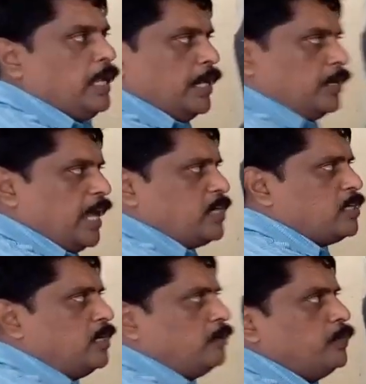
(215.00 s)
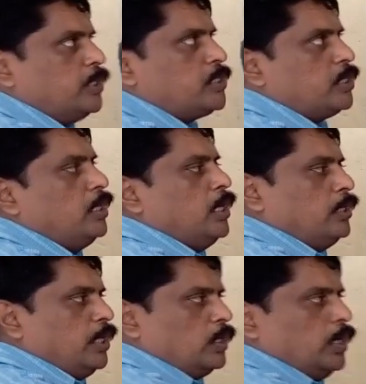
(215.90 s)
In rational numbers,
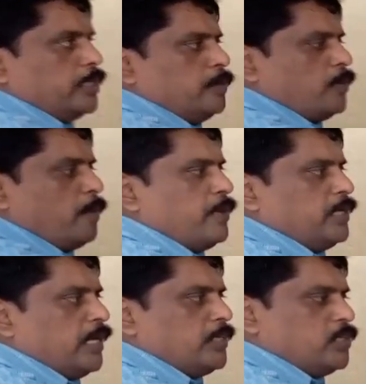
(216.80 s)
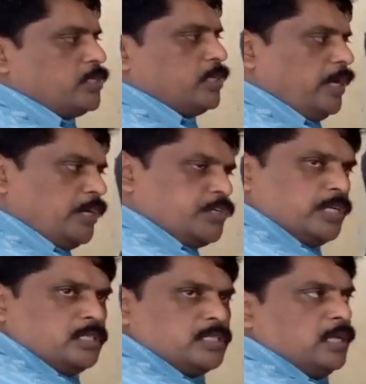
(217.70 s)
the closure property exists in
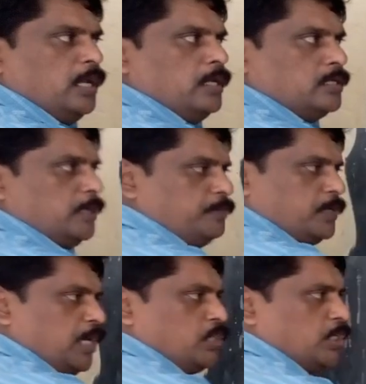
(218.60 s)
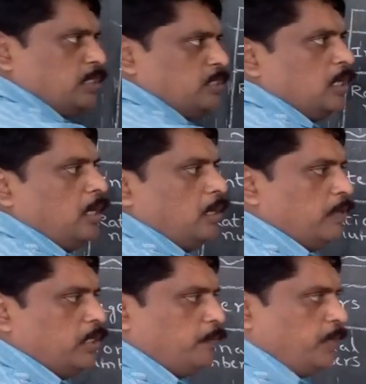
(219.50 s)
additions, subtractions,
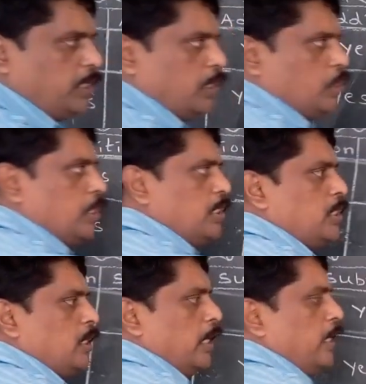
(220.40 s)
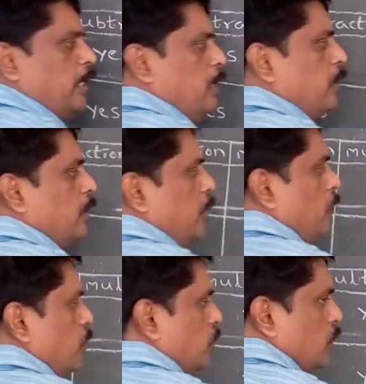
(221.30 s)
multiplications and
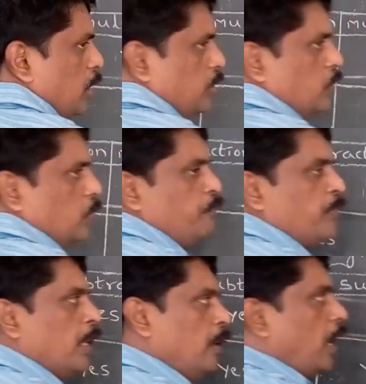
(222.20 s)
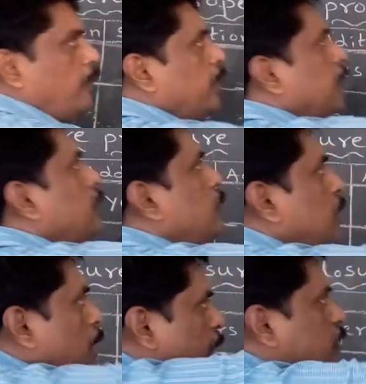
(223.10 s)
divisions also. I have taken the
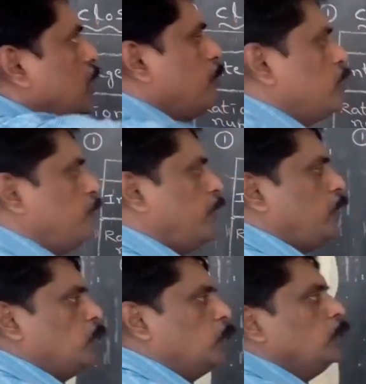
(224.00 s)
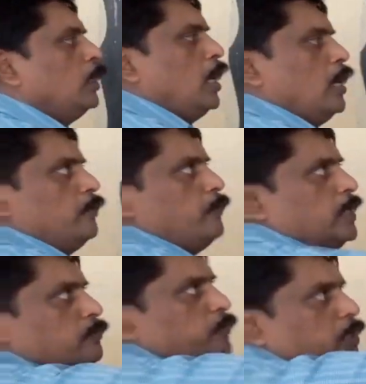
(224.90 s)
same examples for you.
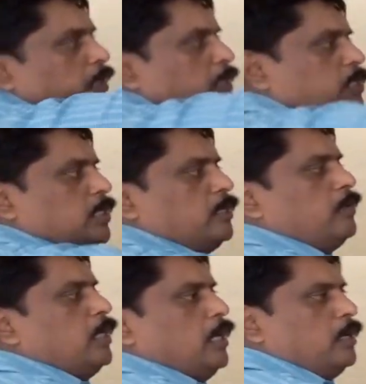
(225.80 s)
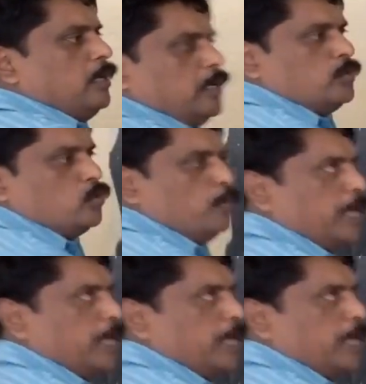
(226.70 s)
For this, here 2